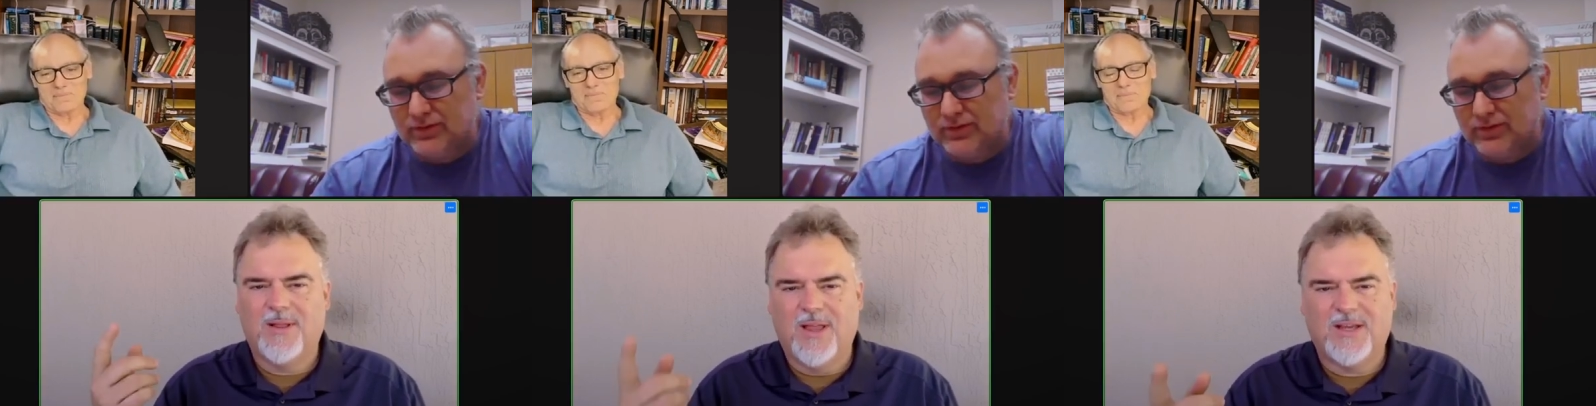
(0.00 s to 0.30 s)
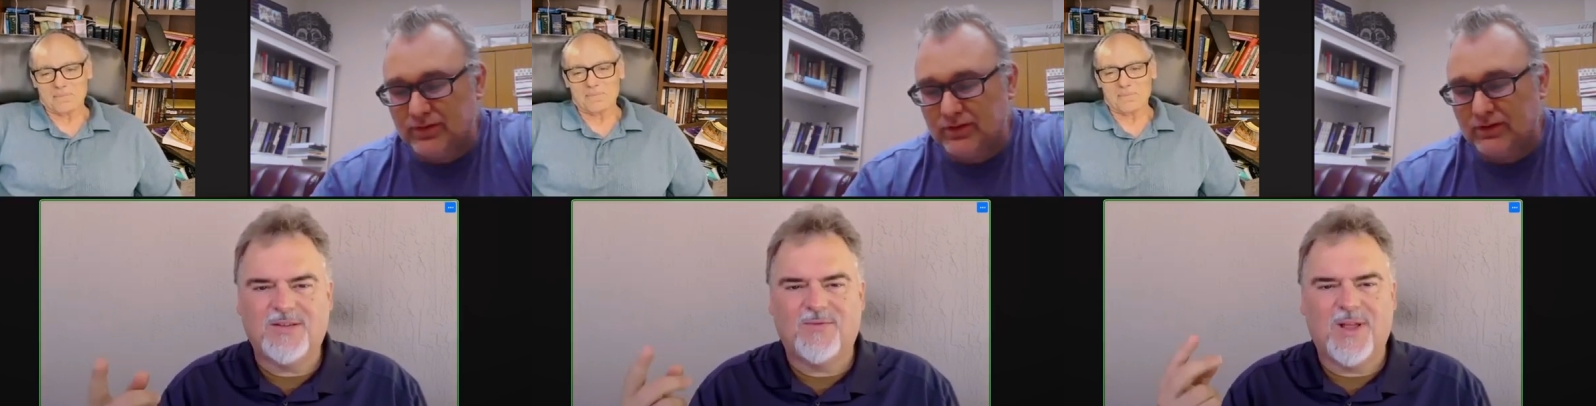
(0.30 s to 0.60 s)
Speaker 1: the
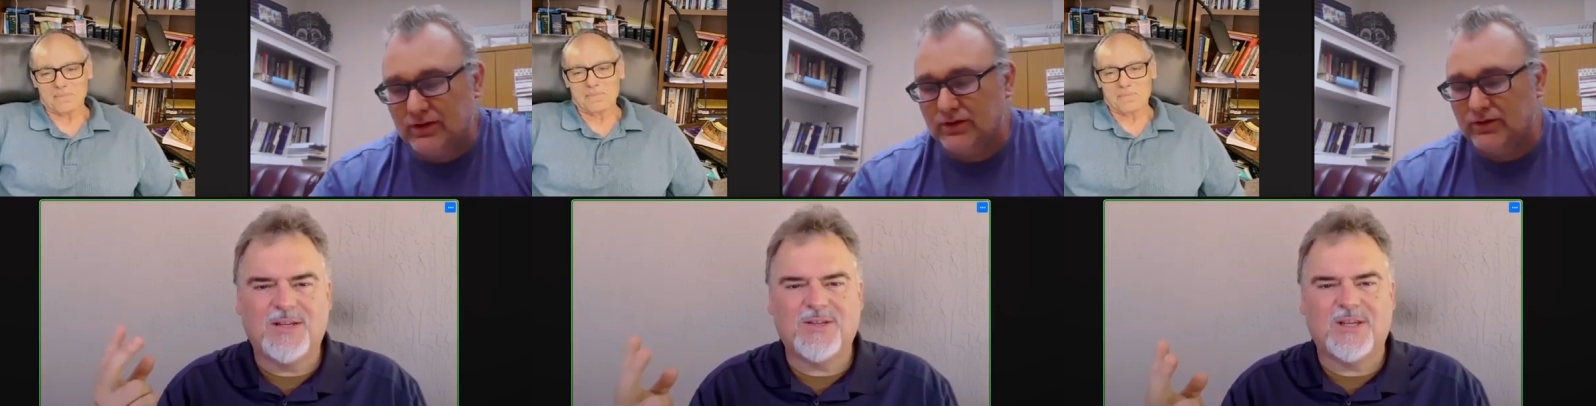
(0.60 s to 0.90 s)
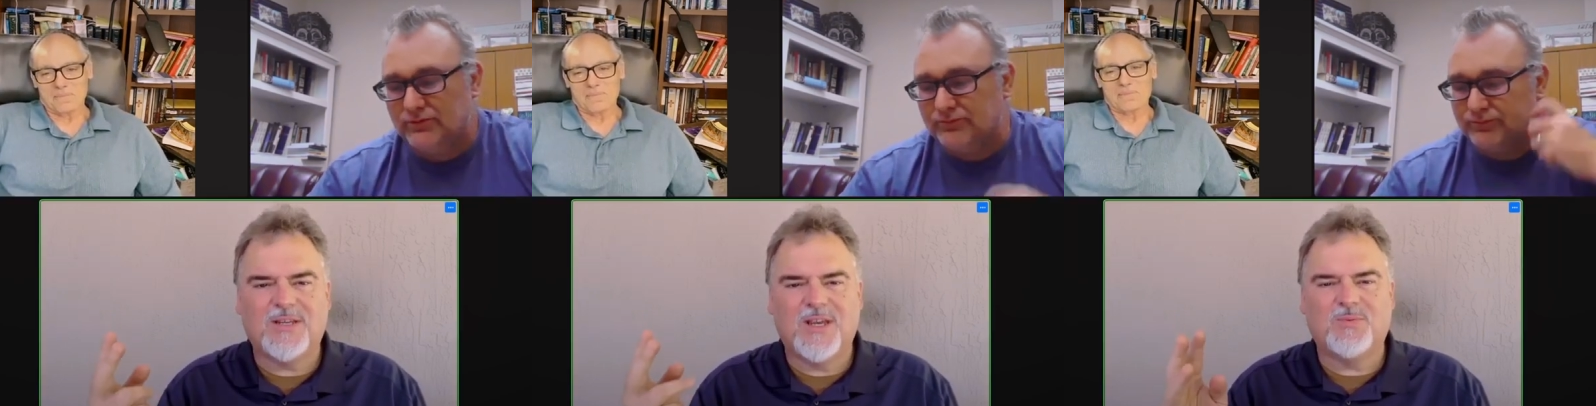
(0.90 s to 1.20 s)
lust of flesh,
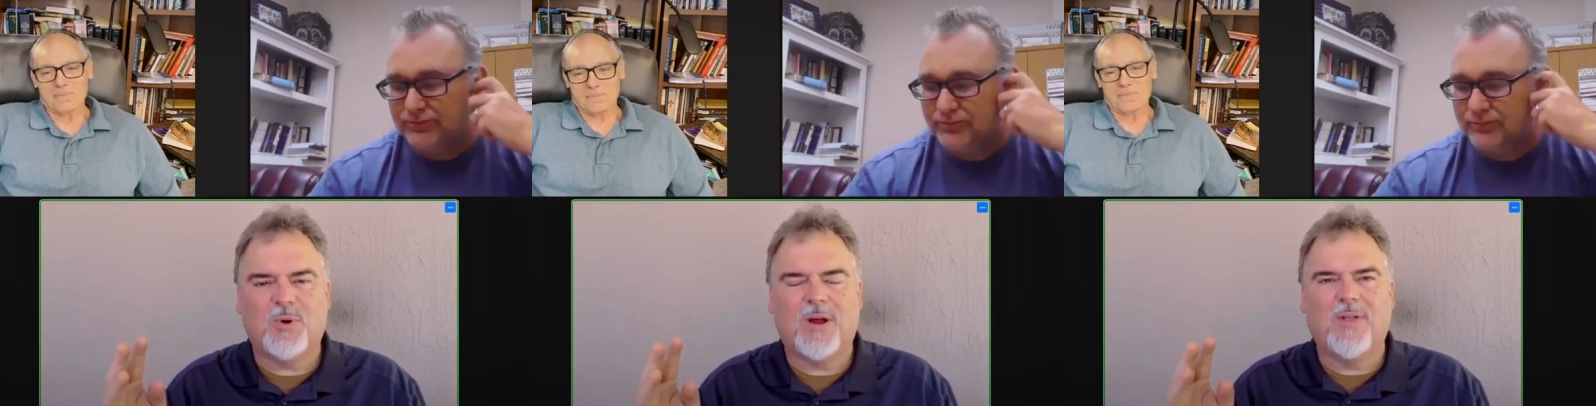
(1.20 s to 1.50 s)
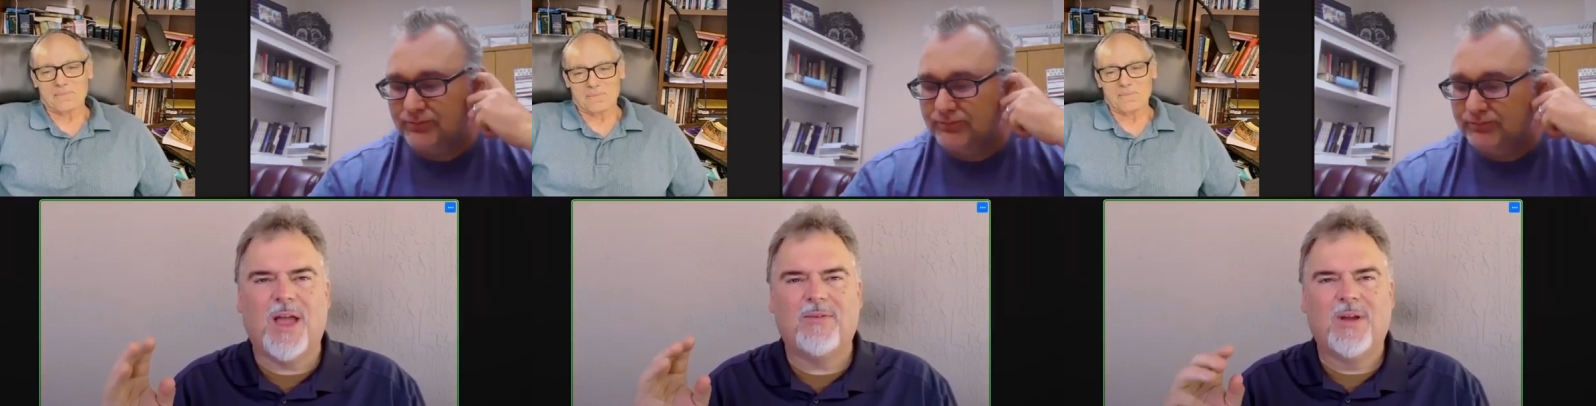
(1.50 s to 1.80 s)
lust of the eyes, pride of
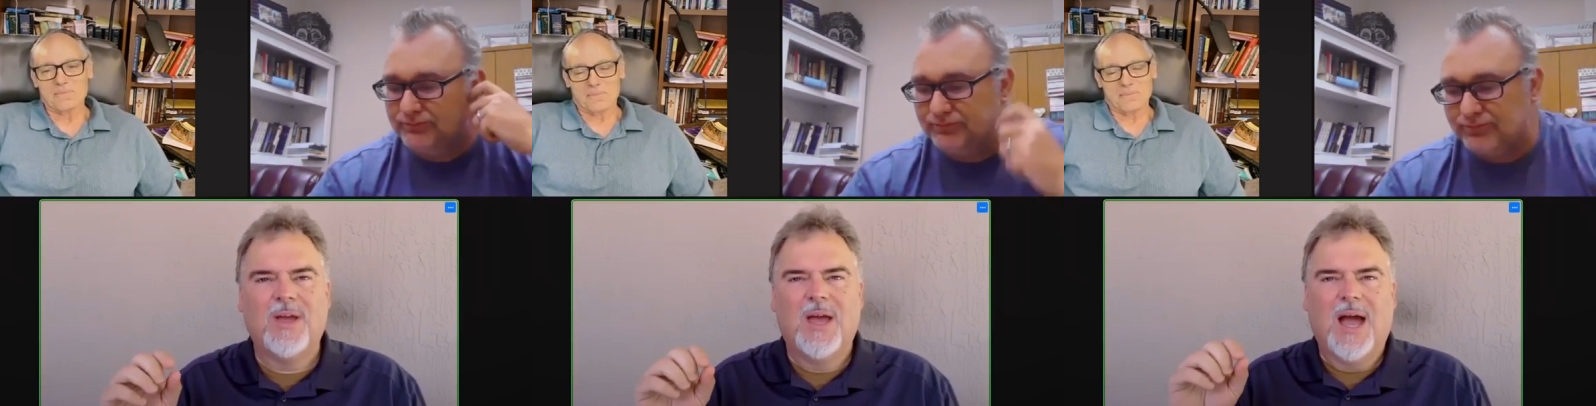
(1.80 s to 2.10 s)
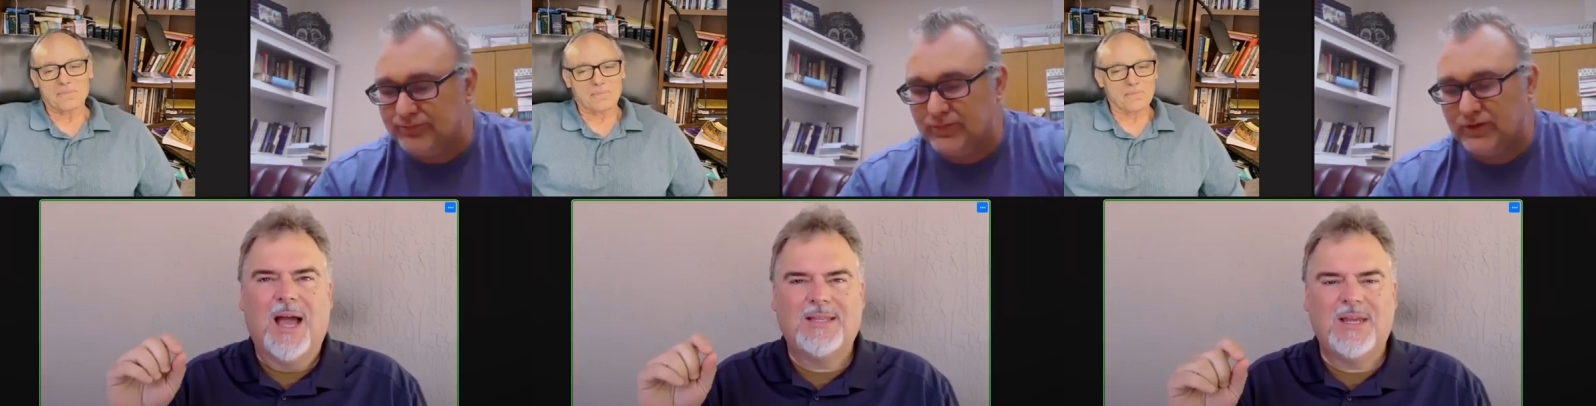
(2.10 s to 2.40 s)
life.
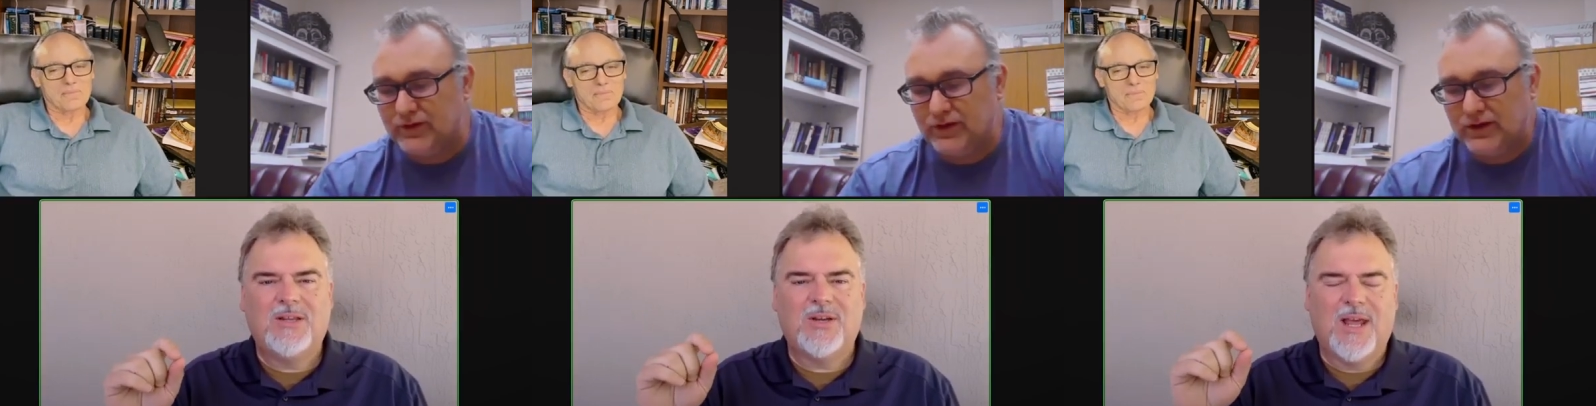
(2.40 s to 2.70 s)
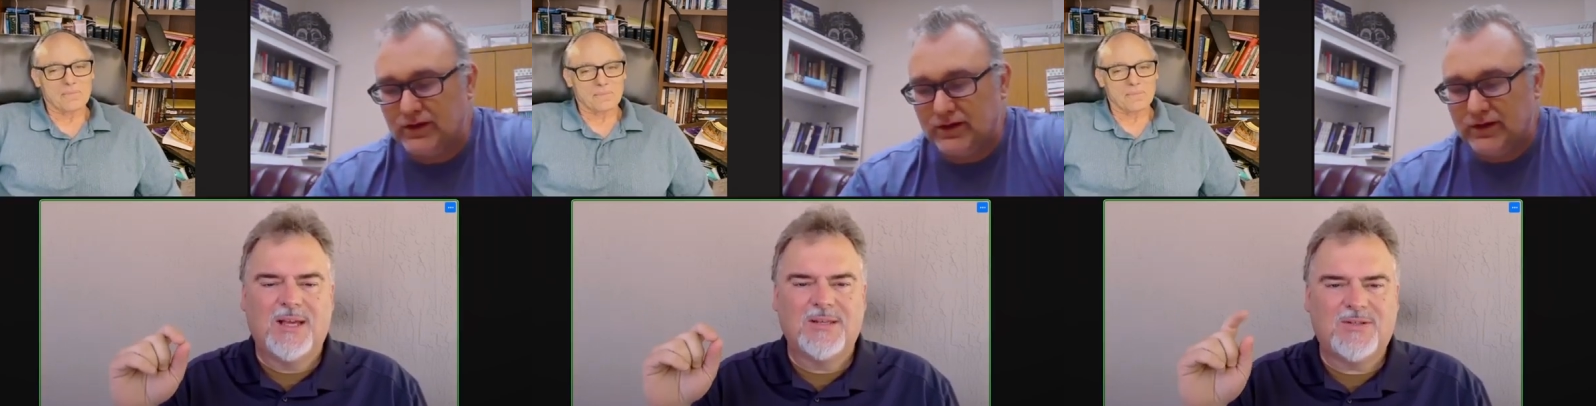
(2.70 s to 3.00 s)
I teach it as to